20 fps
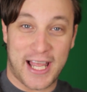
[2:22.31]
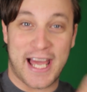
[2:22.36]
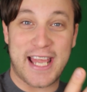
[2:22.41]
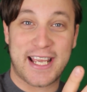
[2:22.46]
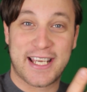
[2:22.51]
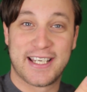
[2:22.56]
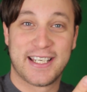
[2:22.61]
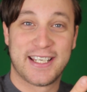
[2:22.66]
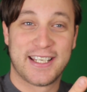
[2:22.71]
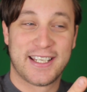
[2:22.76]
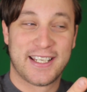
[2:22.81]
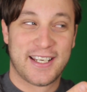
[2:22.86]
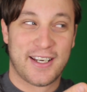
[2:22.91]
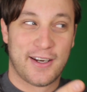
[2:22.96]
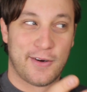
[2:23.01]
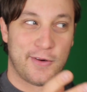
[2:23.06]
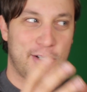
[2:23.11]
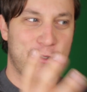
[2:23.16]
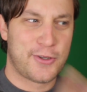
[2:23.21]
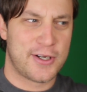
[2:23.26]
like
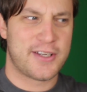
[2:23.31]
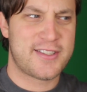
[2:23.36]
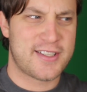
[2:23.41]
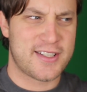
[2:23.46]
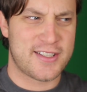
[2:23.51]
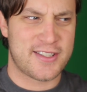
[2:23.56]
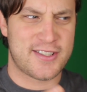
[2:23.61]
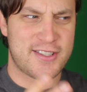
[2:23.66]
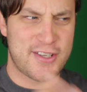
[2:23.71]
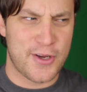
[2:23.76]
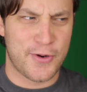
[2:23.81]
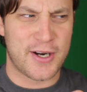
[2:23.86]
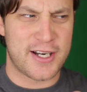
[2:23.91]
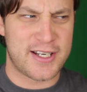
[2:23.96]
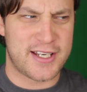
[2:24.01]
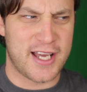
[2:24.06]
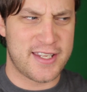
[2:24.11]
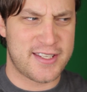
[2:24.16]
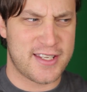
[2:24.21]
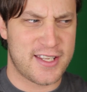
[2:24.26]
when Kristen
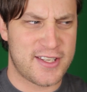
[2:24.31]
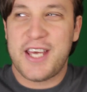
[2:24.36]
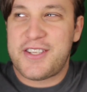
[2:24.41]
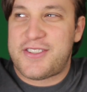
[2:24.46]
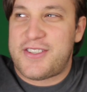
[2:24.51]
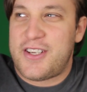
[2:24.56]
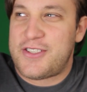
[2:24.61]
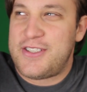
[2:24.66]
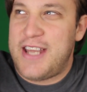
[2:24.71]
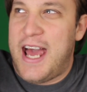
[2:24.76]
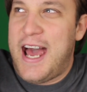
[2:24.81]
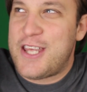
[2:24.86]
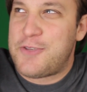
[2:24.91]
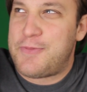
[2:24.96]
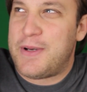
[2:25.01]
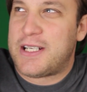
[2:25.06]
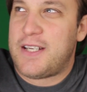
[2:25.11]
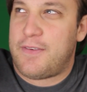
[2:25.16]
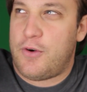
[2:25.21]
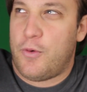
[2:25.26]
Stewart does it. I guess there's an
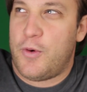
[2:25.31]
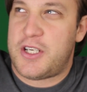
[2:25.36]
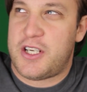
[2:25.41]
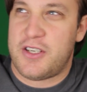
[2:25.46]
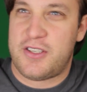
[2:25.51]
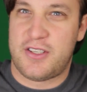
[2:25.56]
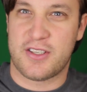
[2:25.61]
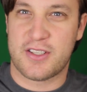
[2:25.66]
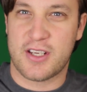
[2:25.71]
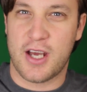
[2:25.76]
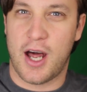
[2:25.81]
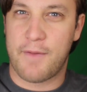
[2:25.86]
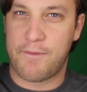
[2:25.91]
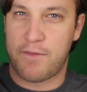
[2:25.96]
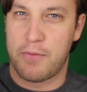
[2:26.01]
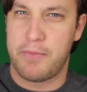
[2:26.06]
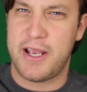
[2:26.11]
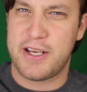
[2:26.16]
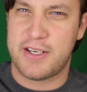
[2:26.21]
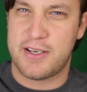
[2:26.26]
aspect of it which is just
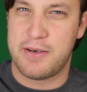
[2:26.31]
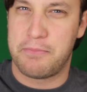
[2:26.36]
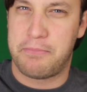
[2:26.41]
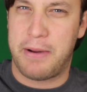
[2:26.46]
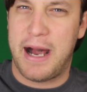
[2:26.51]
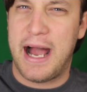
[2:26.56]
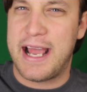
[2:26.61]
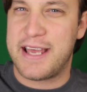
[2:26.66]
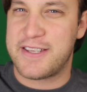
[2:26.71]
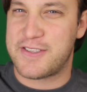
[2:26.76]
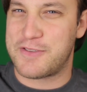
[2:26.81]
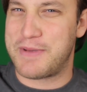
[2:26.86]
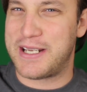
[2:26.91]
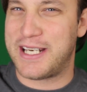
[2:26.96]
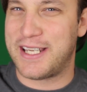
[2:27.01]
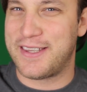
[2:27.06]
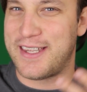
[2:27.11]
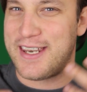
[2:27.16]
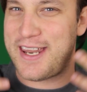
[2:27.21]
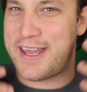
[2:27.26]
confirmation bias,
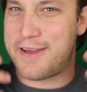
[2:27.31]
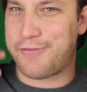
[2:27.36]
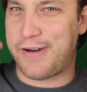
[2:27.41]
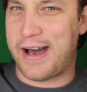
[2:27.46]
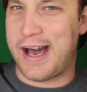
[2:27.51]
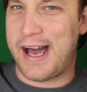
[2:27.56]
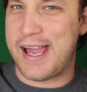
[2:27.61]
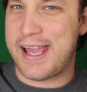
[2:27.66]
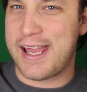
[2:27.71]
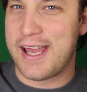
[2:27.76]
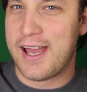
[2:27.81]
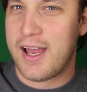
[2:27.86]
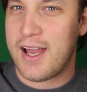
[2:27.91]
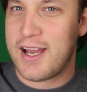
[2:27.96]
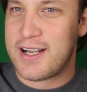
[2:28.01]
meaning that if I